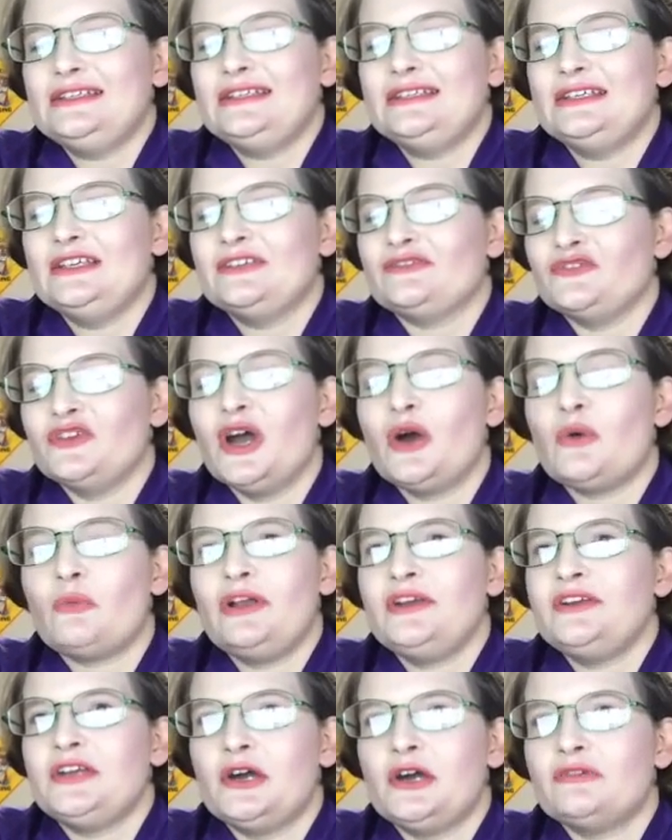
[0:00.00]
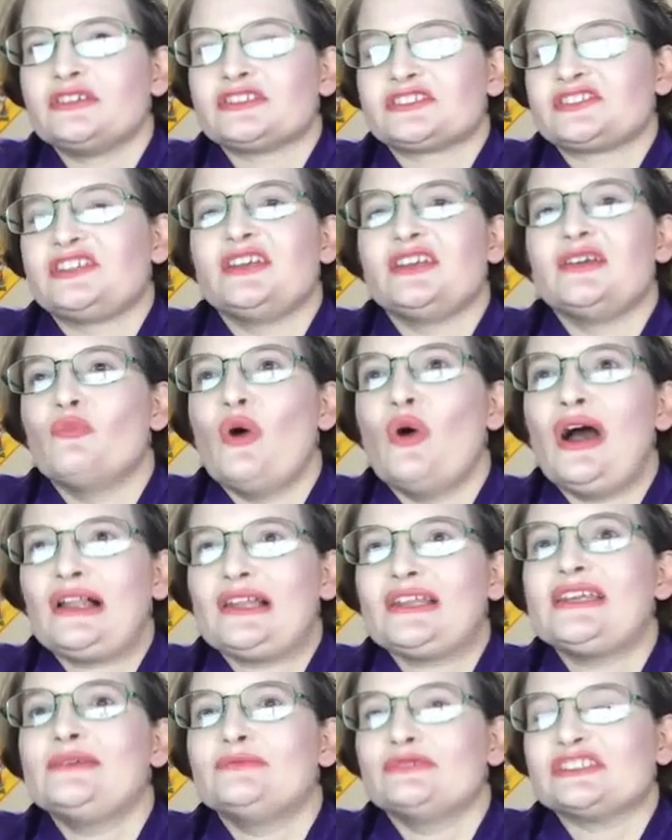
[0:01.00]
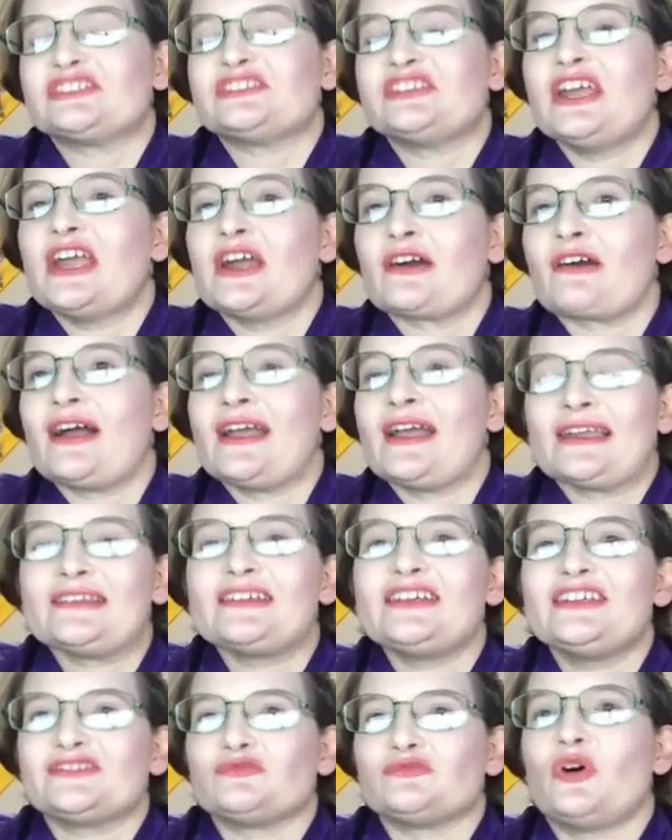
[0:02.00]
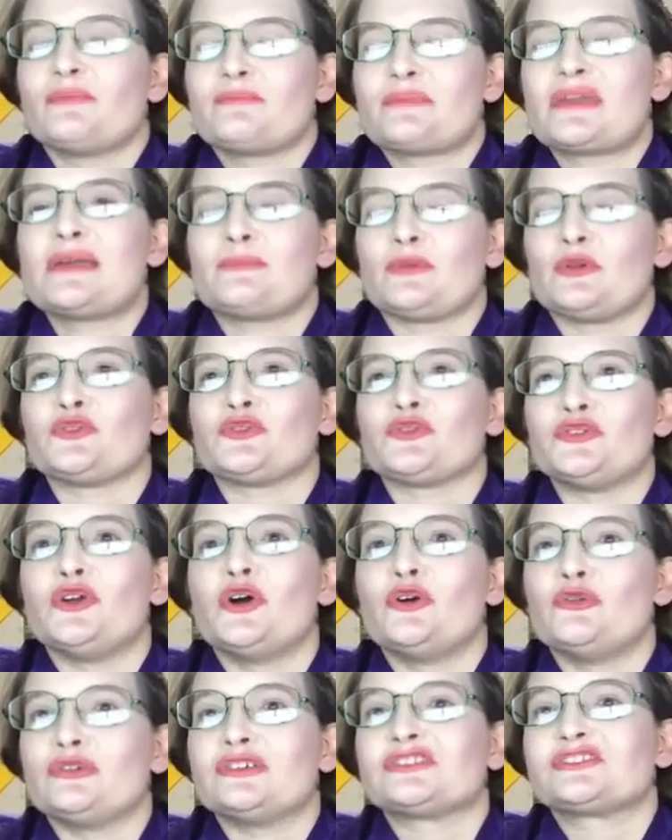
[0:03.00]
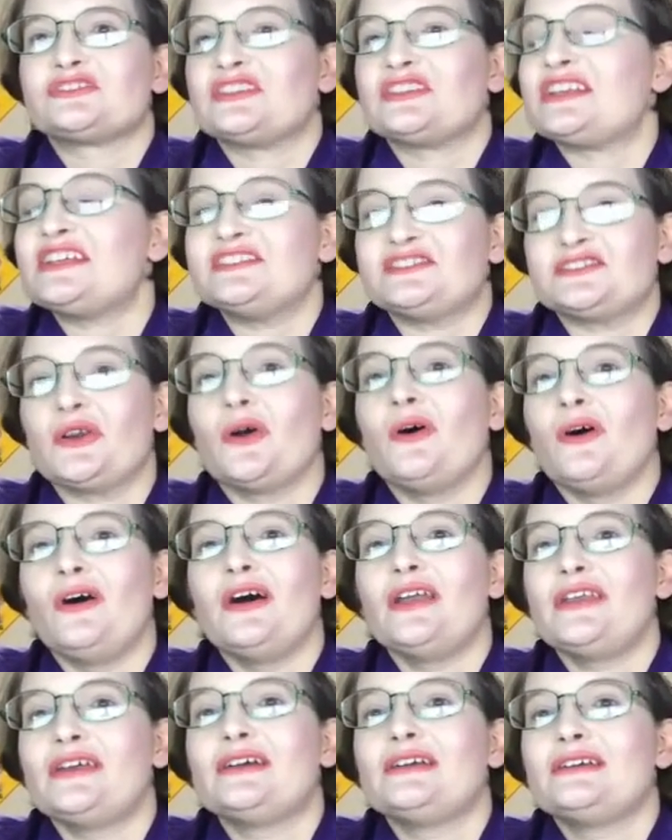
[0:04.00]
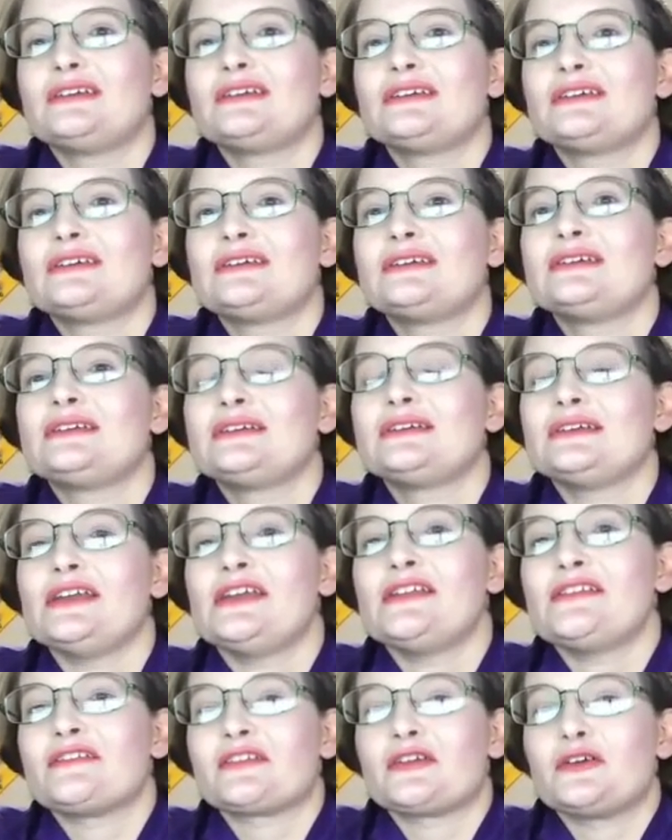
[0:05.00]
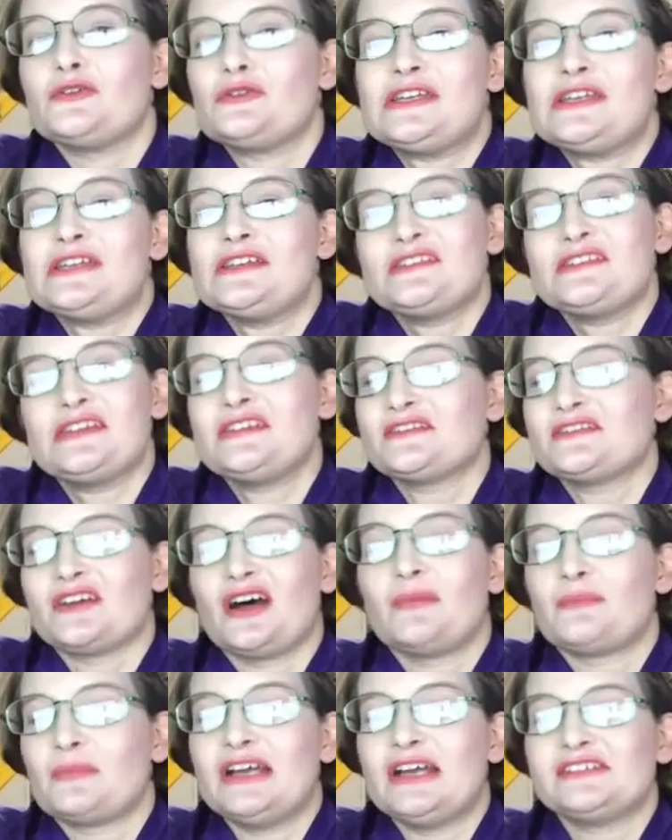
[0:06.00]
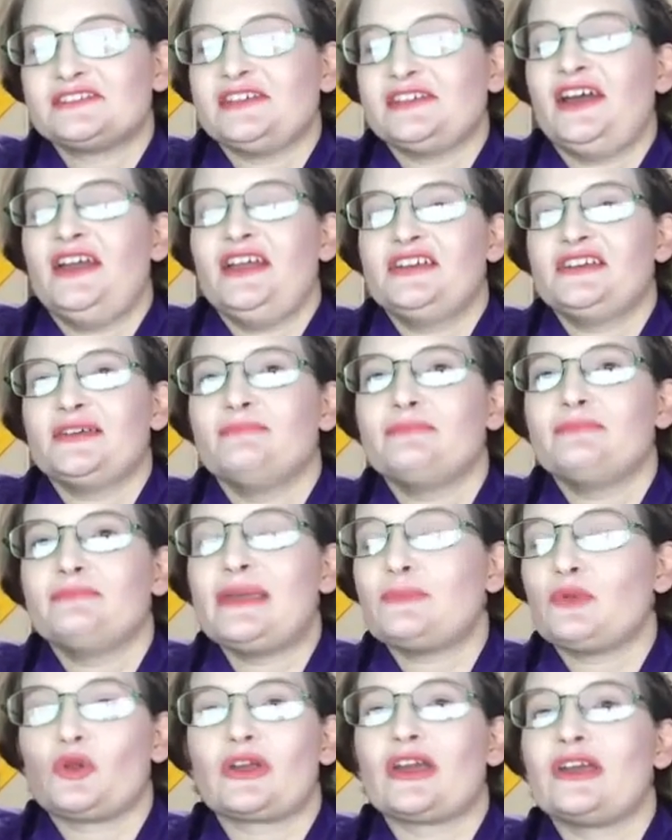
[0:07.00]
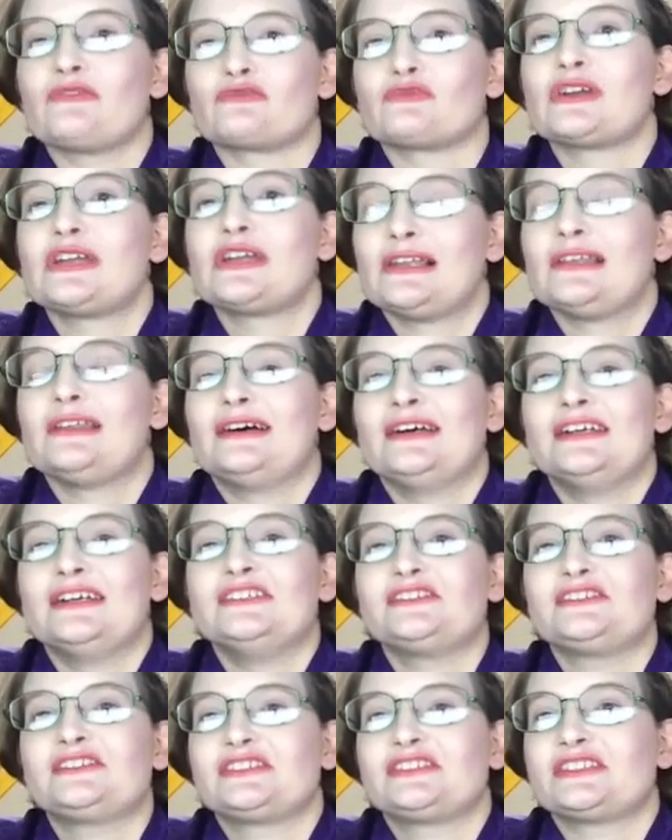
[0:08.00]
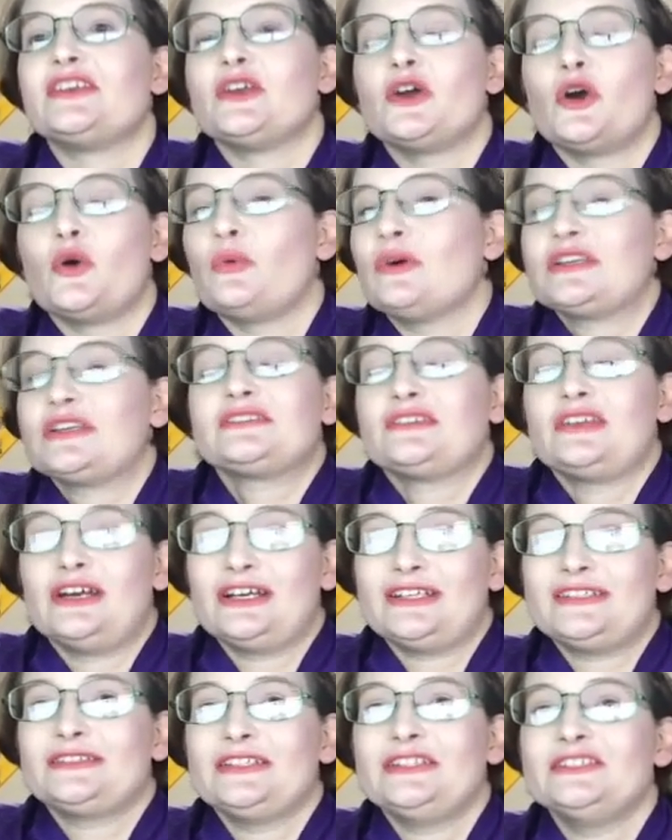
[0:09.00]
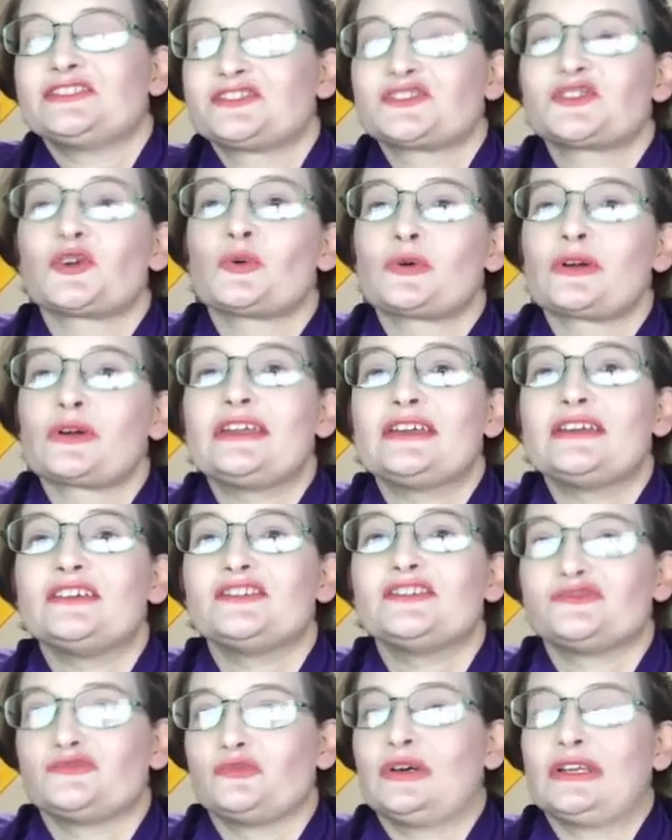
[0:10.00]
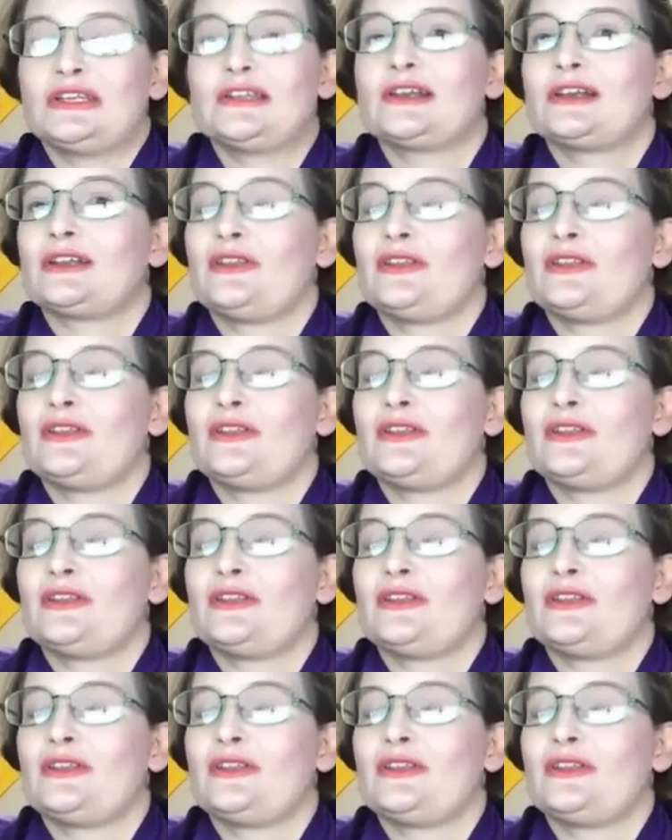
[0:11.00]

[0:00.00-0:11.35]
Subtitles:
if no one noticed him while he was there, I at least want people to notice that he's gone. And so he's on my site, and people can know what his story is, what little